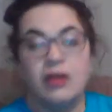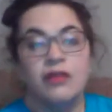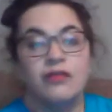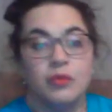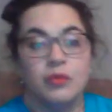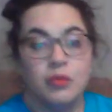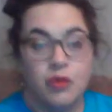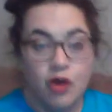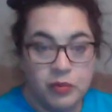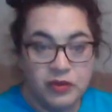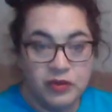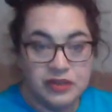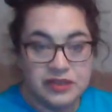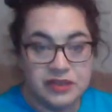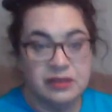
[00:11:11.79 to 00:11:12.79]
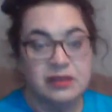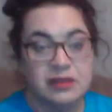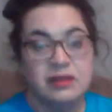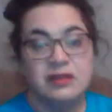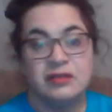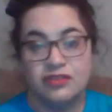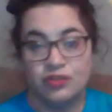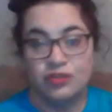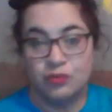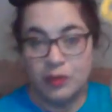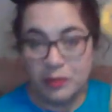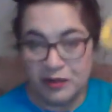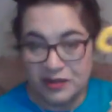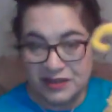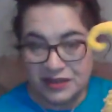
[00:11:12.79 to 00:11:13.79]
From Wobbleton to
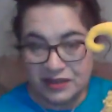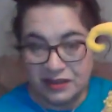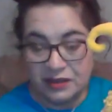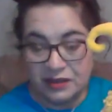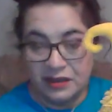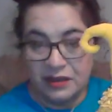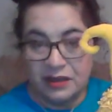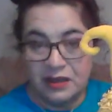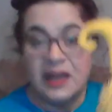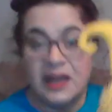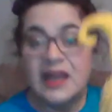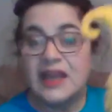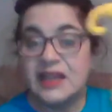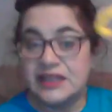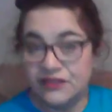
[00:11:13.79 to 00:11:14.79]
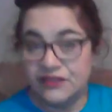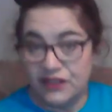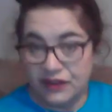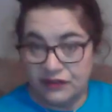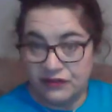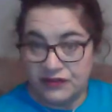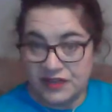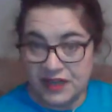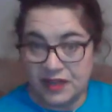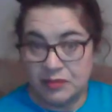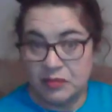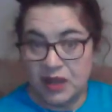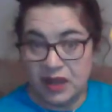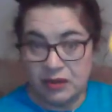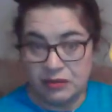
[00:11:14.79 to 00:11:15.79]
Wibbleton. It's 15
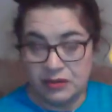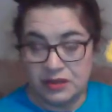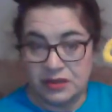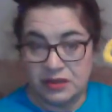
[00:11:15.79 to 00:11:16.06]
miles.